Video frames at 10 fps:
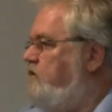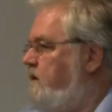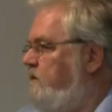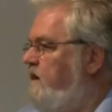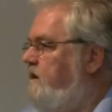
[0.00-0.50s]

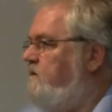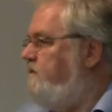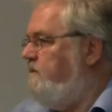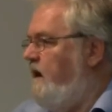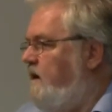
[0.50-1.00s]
jury-rigged,
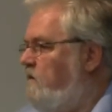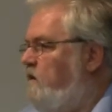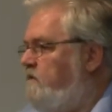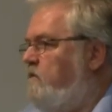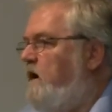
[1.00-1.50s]
and it
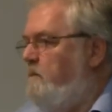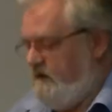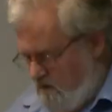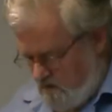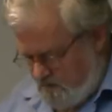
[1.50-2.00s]
wasn't
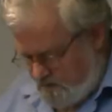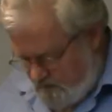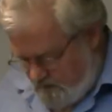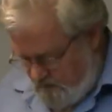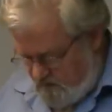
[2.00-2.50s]
properly earthed,
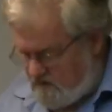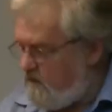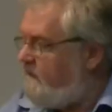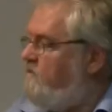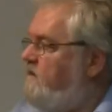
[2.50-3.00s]
and he was
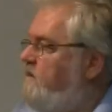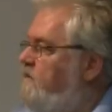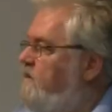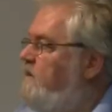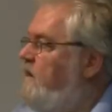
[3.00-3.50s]

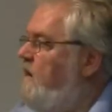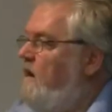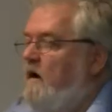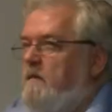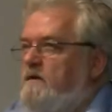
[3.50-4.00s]
electrocuted.
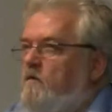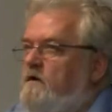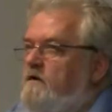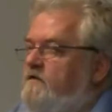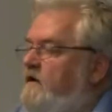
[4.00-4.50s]
But the
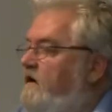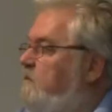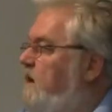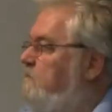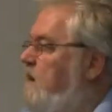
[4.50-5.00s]
one that stuck
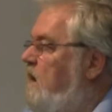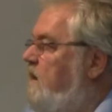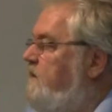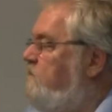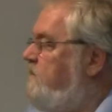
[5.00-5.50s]
in my
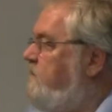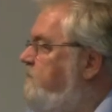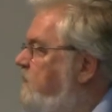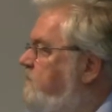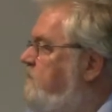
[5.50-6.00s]
mind was his
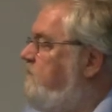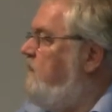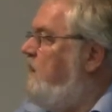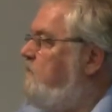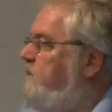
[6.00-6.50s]
cousin who
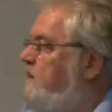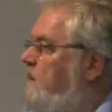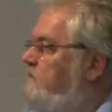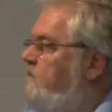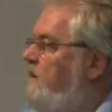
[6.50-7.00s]
died
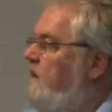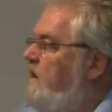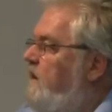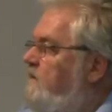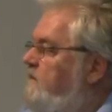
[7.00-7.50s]
because
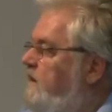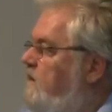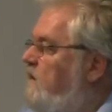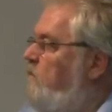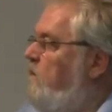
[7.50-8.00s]
he'd
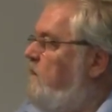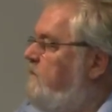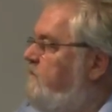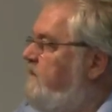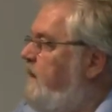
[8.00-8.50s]
taken on work
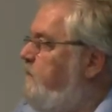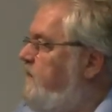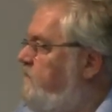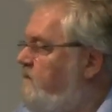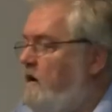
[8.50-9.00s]
as a
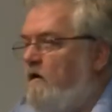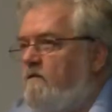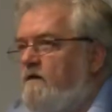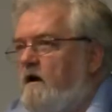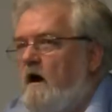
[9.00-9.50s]
deputy
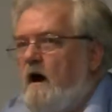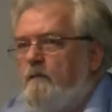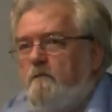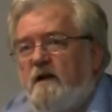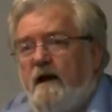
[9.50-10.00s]
sheriff, a
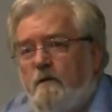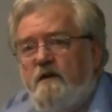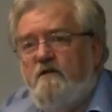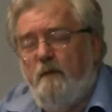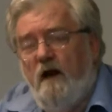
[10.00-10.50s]
cop in
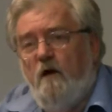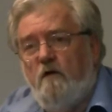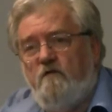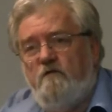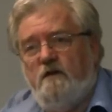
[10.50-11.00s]
Blackwood's
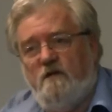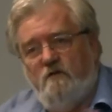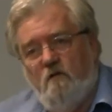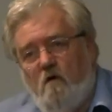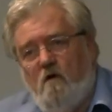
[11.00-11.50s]
Parish,
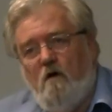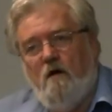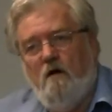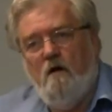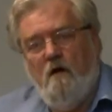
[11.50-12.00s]
this
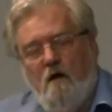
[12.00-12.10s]
long